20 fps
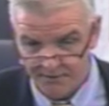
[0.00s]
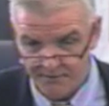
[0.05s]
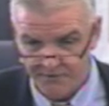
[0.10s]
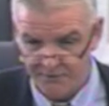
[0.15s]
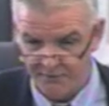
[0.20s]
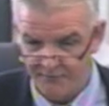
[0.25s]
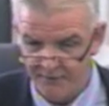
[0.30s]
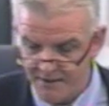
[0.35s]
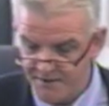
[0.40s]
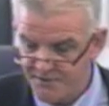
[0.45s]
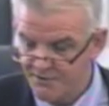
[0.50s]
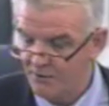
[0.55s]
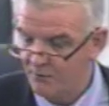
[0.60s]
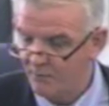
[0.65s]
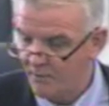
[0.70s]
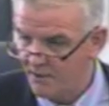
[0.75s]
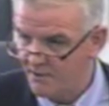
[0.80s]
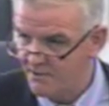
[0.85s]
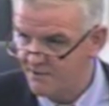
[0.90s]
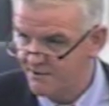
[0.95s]
their answer
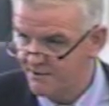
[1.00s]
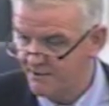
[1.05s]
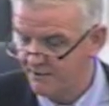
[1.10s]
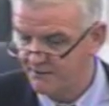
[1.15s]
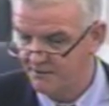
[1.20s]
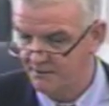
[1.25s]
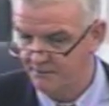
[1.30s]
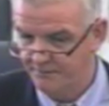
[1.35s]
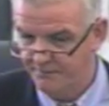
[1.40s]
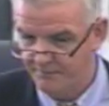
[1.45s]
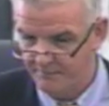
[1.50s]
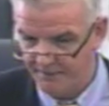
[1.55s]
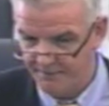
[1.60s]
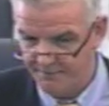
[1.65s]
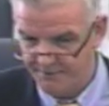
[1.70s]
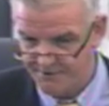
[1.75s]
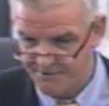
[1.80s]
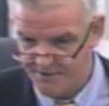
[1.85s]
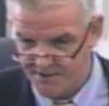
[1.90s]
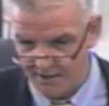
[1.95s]
was that
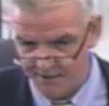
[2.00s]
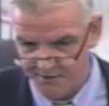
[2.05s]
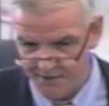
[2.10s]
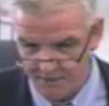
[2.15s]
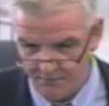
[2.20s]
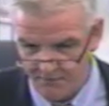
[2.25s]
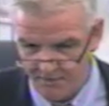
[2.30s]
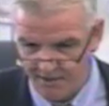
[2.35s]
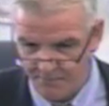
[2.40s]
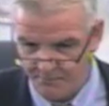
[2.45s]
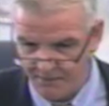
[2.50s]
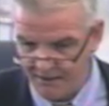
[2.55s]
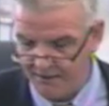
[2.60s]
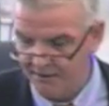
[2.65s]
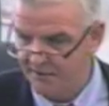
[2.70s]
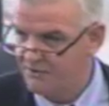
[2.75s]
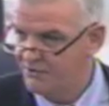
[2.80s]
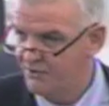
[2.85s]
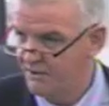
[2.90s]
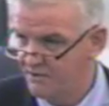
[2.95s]
a town like
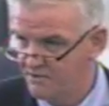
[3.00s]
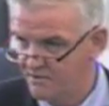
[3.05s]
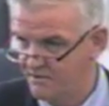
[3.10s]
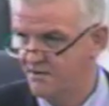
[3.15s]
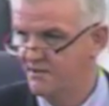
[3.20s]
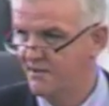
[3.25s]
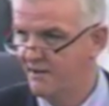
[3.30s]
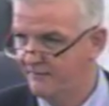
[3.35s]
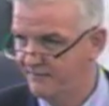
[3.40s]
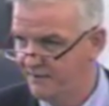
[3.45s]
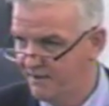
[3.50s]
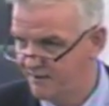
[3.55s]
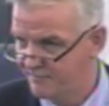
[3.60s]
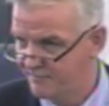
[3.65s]
Ballahadreen doesn't have the